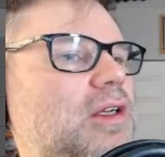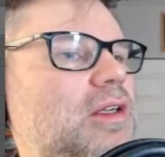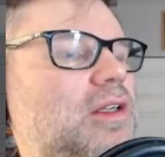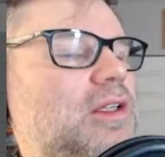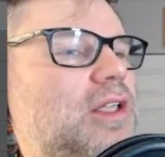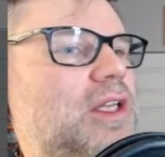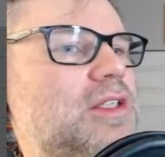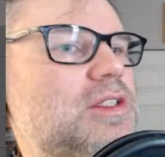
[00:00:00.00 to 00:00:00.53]

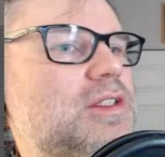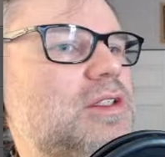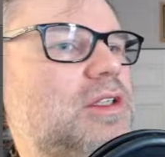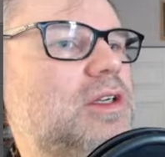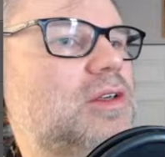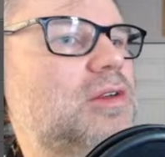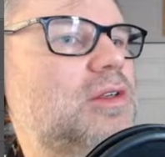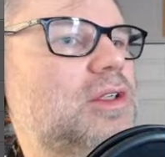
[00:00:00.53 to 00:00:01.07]
Yes?
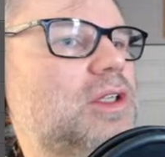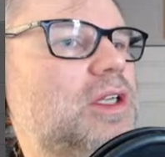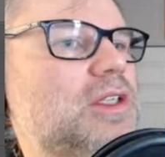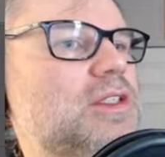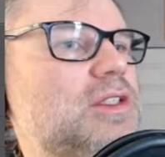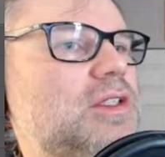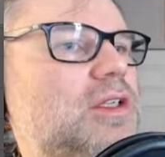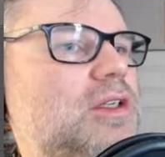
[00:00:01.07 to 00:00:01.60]
No?
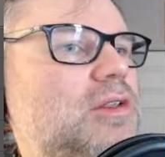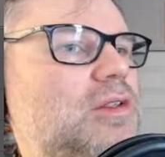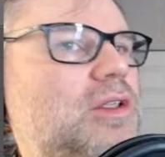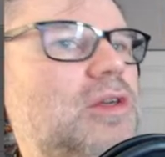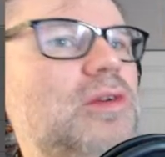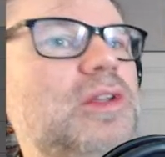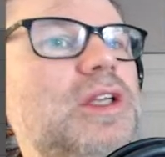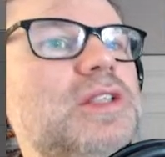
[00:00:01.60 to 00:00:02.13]
Yes? No?
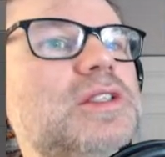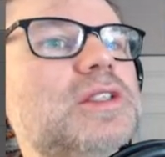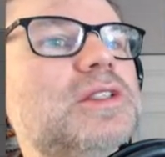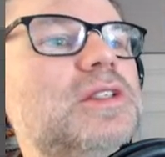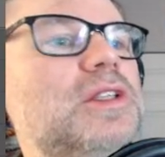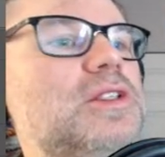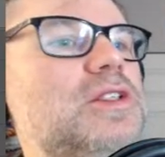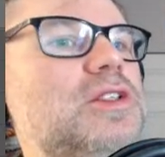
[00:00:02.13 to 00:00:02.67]
No, it's
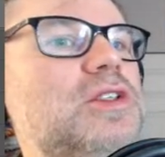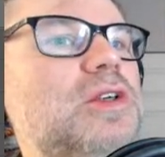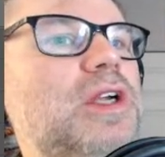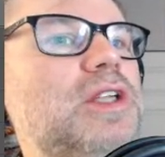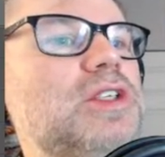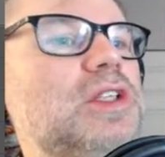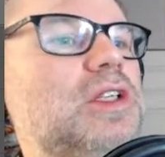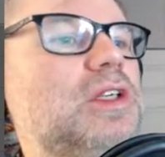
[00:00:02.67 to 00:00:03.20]
a
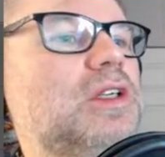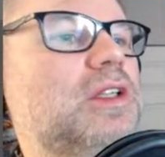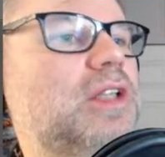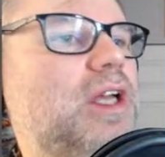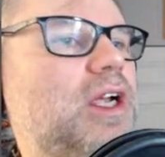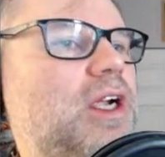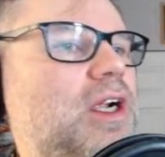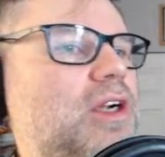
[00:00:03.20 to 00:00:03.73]
tarantula.
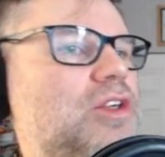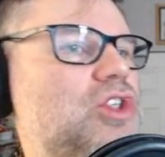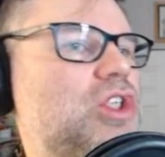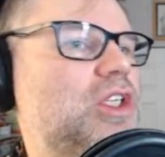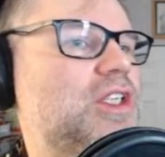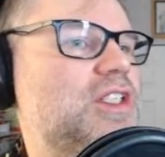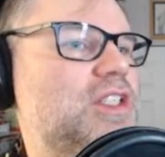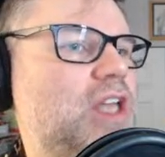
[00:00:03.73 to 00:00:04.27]
There she
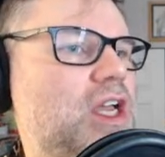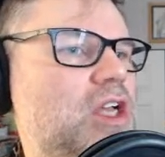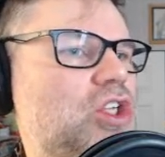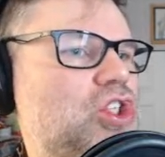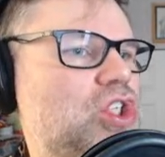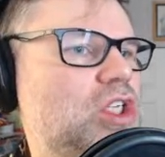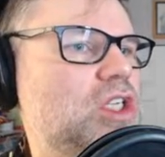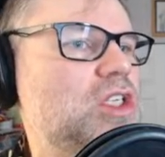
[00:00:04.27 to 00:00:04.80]
is. There
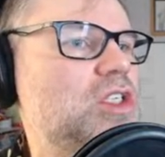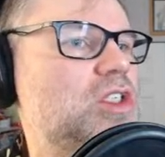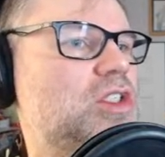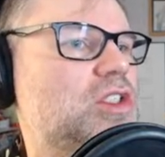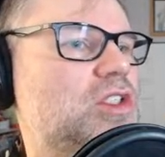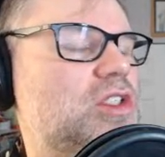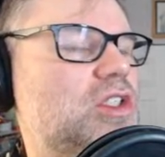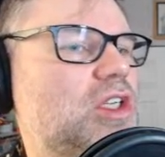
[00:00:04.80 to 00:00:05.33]
she
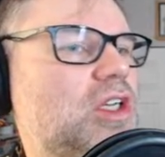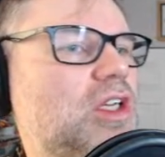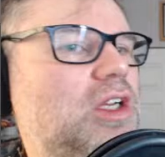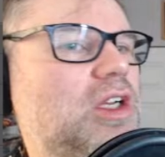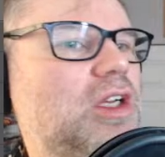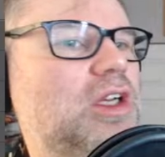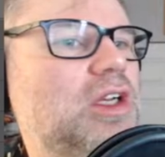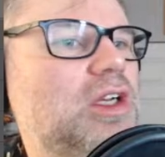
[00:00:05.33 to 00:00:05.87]
is.
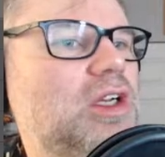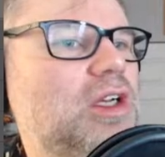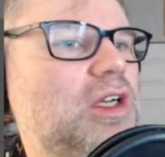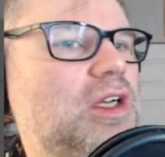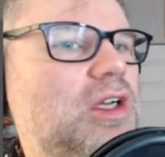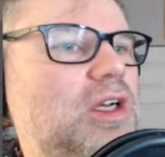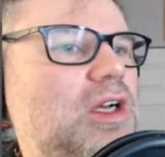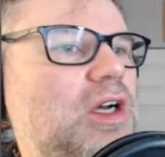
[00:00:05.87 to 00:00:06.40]

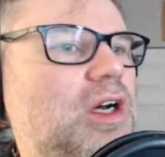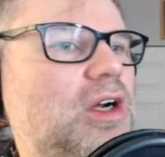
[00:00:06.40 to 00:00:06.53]
All